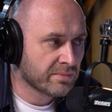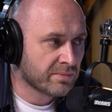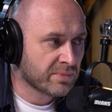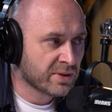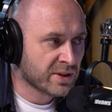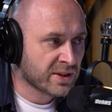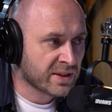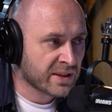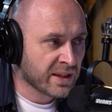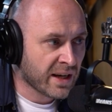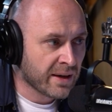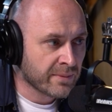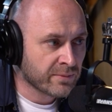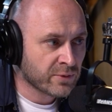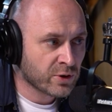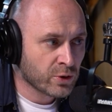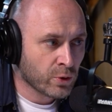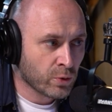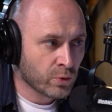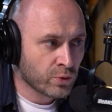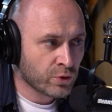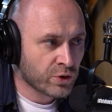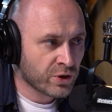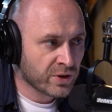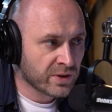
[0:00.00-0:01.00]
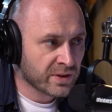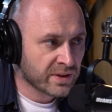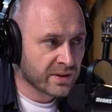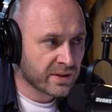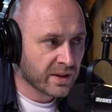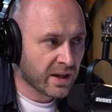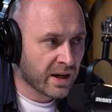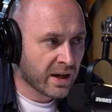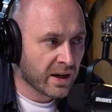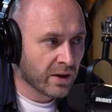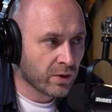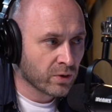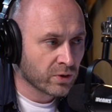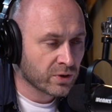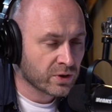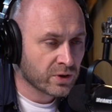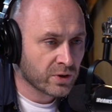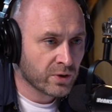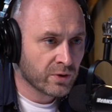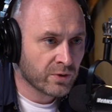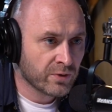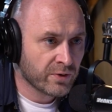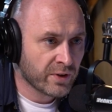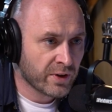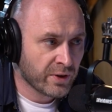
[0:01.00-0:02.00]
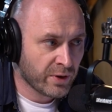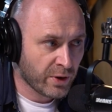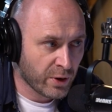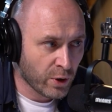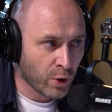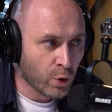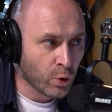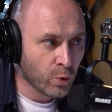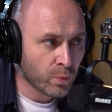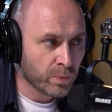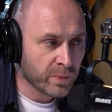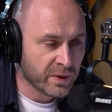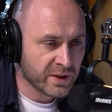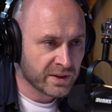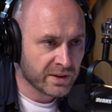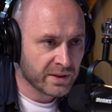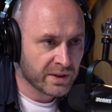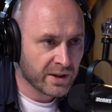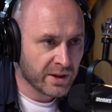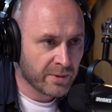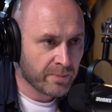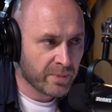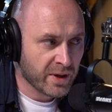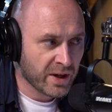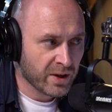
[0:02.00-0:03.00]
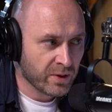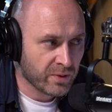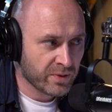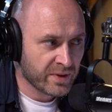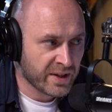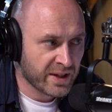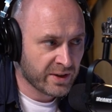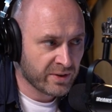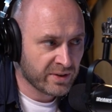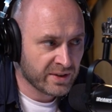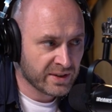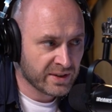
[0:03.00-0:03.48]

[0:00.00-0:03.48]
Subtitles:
some soldiers are also very open about their